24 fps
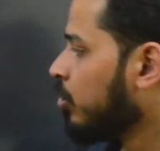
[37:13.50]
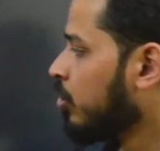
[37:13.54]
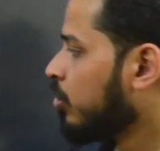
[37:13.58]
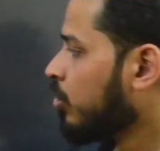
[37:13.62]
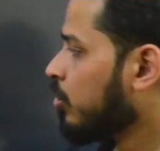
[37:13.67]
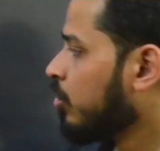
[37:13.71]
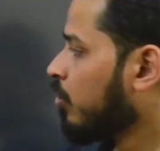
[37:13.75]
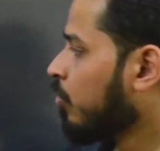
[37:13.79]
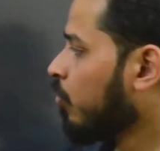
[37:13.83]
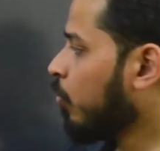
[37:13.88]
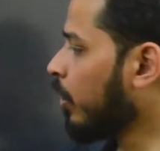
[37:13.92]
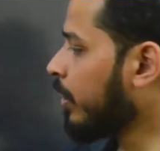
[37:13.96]

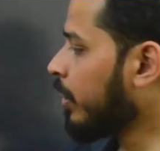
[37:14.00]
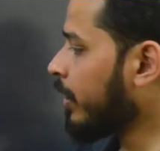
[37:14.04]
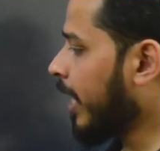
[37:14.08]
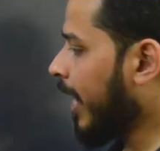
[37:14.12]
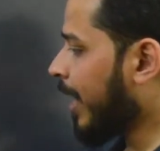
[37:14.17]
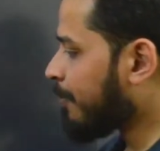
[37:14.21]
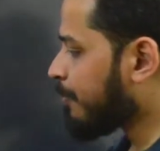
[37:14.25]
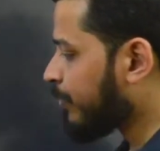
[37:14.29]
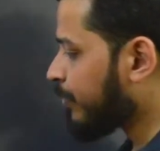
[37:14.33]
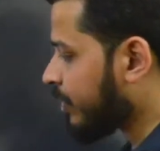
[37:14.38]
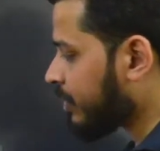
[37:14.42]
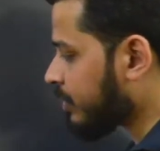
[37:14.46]
what
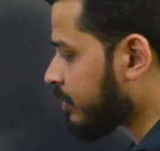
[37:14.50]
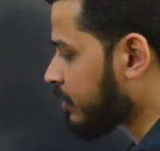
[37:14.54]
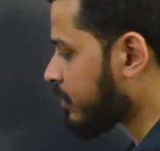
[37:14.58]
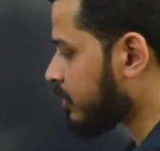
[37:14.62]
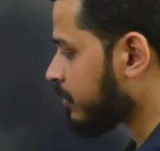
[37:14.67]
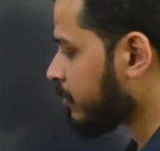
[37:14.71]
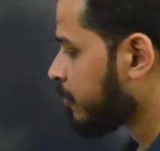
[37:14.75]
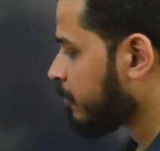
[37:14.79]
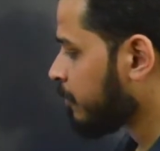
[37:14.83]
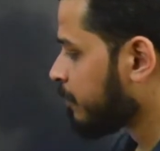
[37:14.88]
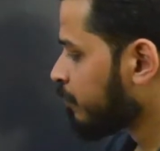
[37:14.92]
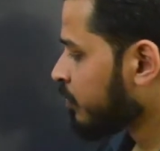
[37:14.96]
happens?
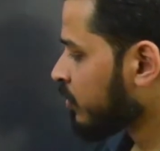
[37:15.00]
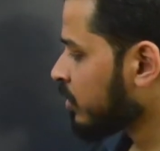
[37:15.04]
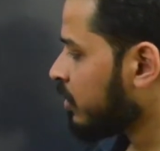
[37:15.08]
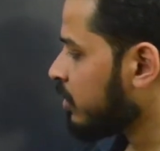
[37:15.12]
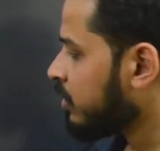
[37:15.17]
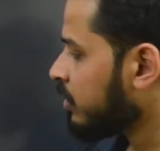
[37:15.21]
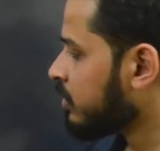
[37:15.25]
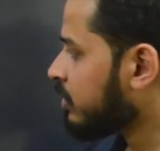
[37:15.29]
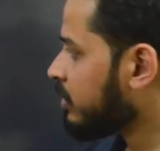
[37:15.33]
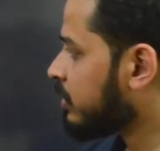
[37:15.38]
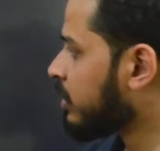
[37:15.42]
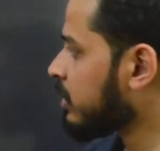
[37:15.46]

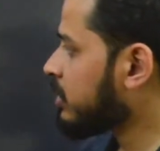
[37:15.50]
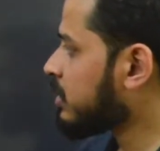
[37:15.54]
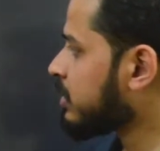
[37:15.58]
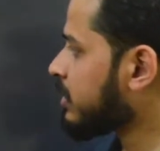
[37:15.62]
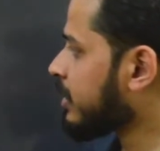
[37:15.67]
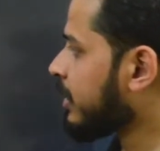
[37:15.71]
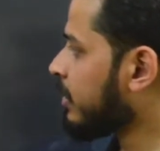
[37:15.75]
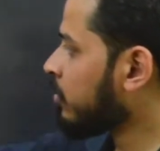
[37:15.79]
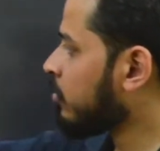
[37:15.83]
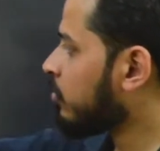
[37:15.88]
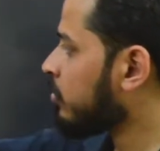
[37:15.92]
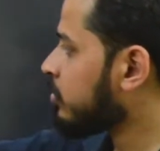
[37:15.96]
This
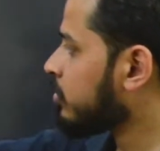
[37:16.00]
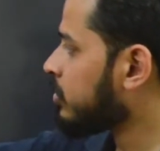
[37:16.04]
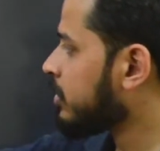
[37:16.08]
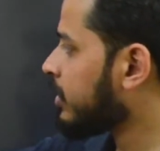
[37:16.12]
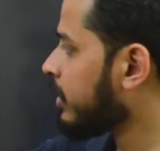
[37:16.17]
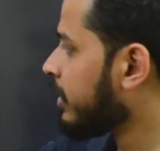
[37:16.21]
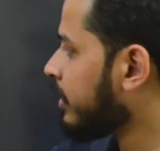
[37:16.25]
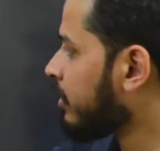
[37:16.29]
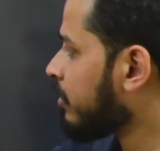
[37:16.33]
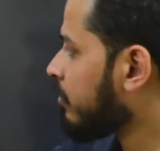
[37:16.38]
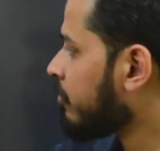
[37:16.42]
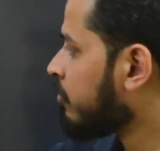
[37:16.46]
10 goes here,
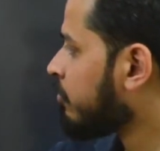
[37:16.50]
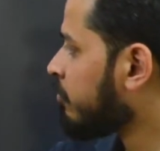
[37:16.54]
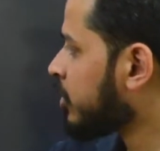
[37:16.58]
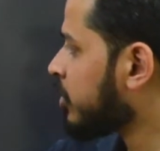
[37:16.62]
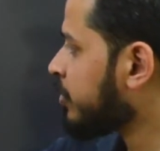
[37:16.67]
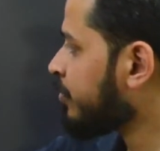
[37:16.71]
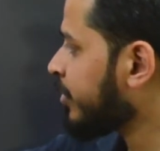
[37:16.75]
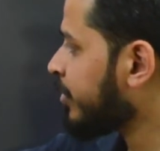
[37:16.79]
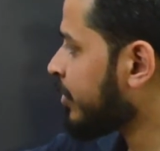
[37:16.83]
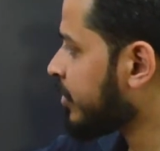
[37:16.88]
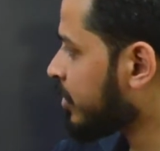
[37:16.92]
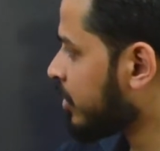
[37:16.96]
which
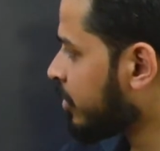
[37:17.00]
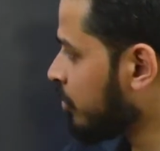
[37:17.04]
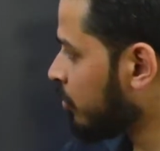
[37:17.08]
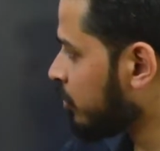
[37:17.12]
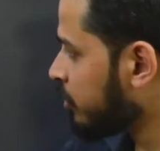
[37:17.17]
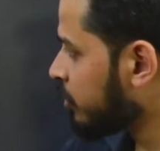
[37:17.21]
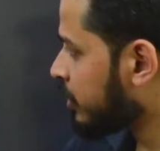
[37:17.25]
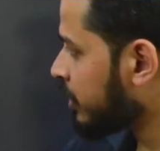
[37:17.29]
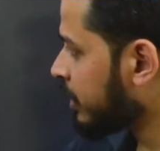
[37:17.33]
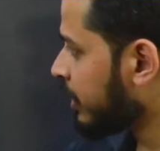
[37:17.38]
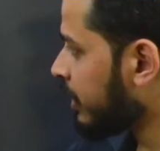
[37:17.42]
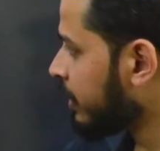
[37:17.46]
means it goes
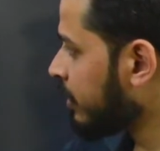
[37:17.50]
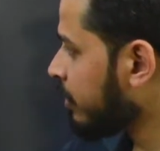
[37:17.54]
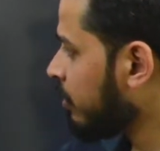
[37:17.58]
here,